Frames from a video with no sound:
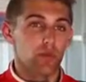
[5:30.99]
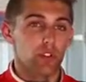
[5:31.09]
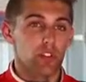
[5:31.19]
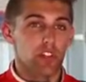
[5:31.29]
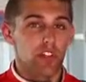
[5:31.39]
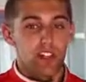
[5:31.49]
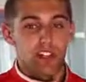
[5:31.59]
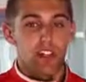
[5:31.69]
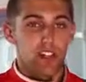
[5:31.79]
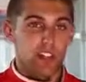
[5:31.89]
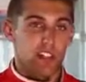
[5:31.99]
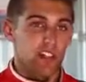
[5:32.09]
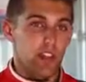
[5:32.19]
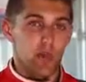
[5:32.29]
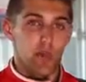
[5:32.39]
Which,
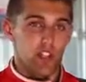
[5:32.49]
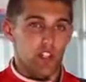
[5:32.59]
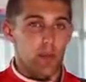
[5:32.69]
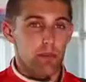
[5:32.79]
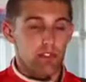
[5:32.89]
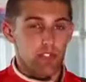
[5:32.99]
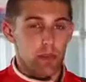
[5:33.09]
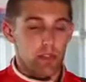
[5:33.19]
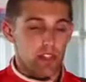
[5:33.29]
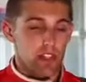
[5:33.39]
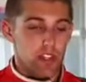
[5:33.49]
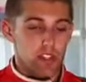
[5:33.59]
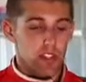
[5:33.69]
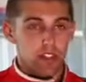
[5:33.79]
say, if you win a championship and you get